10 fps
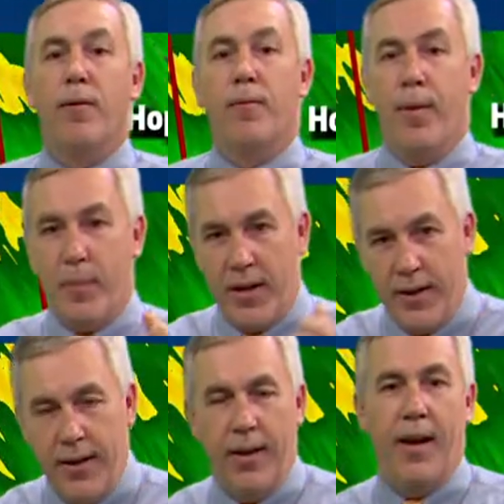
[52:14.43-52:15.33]
from it,
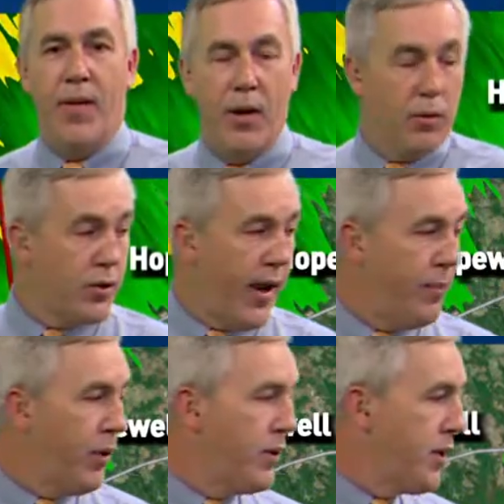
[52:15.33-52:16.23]
and then it'll try to
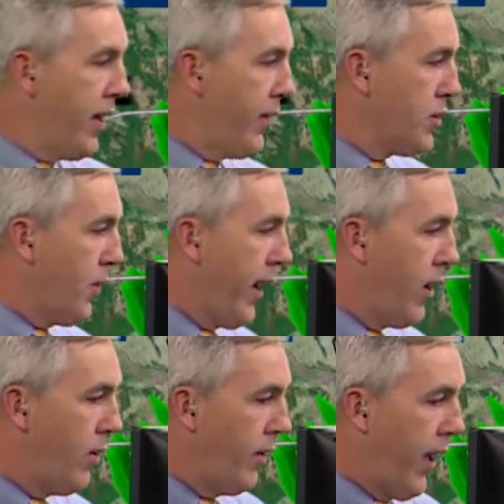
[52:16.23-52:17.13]
produce another
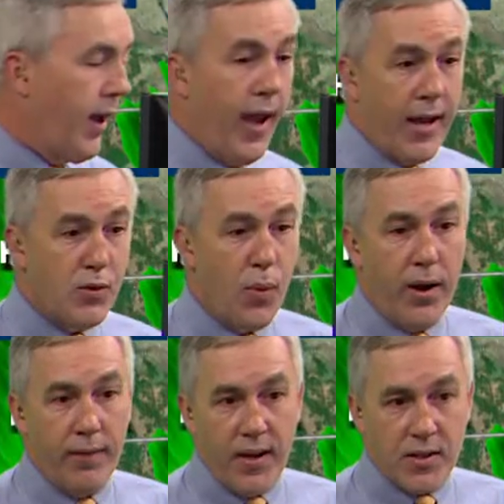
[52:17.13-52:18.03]
tornado as
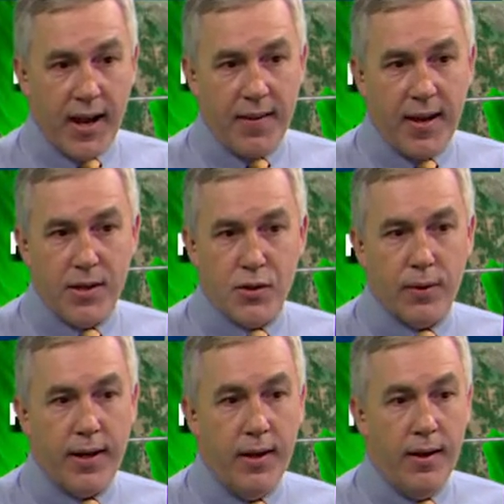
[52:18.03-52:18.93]
well. And that's kind of the
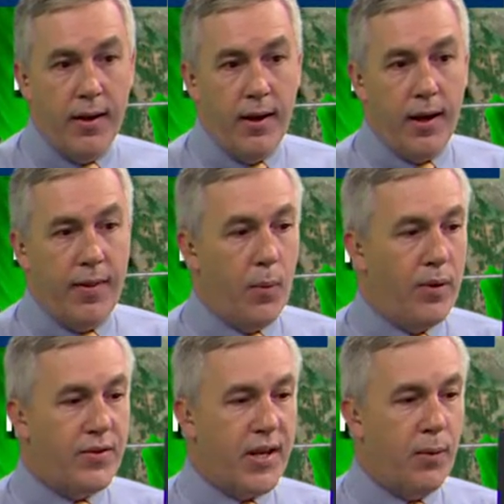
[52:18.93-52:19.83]
history that
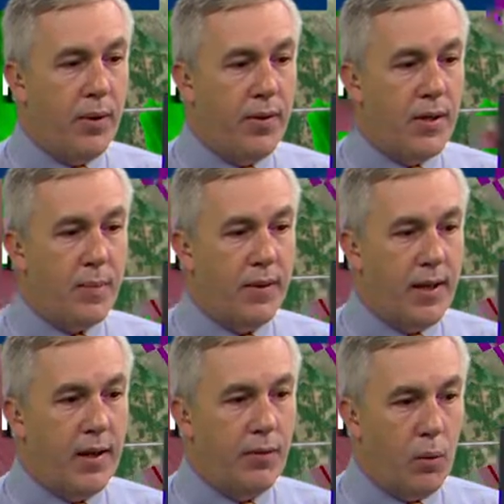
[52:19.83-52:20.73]
we've seen with this. But
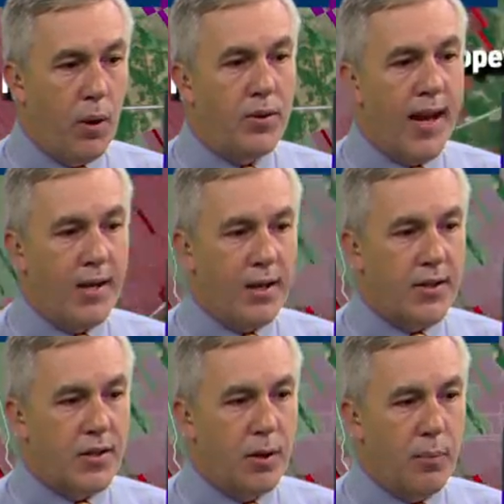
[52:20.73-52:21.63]
the rotation
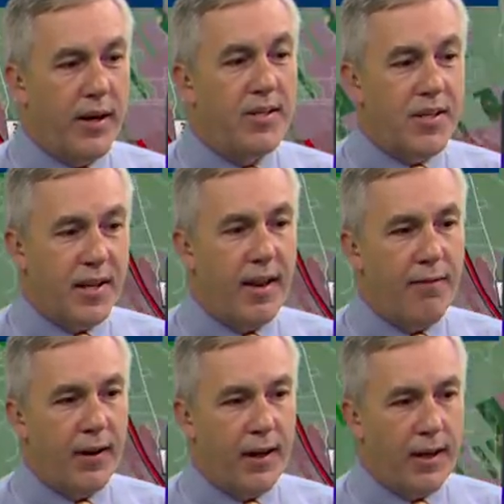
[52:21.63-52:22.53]
is still pretty
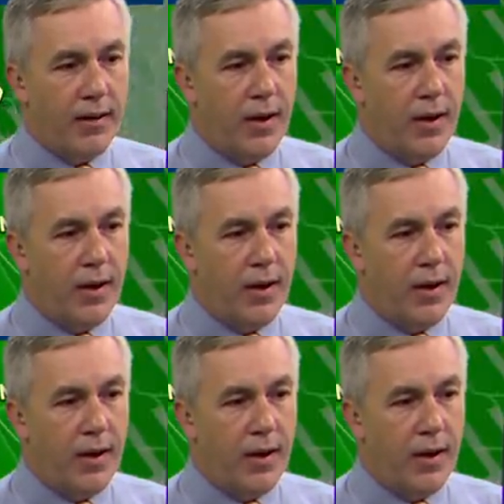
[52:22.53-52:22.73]
significant.